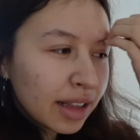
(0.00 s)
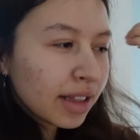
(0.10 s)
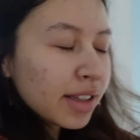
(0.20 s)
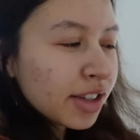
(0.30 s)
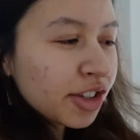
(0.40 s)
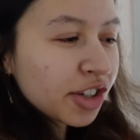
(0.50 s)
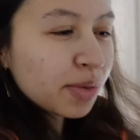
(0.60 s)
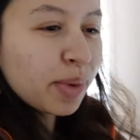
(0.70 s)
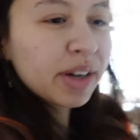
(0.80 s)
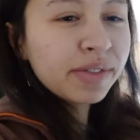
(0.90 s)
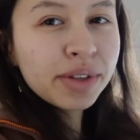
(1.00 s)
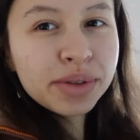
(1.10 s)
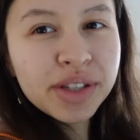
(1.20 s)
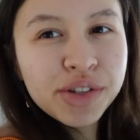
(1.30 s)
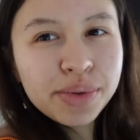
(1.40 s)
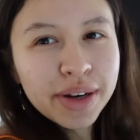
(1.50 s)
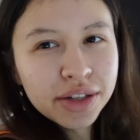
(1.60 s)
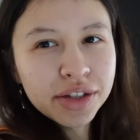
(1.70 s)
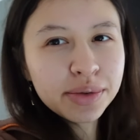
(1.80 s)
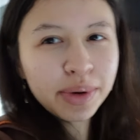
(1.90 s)
This is just one of those
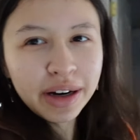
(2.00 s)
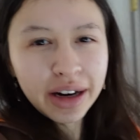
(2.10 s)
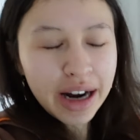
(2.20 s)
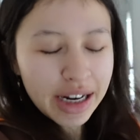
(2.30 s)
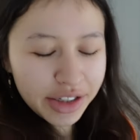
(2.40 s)
situations where I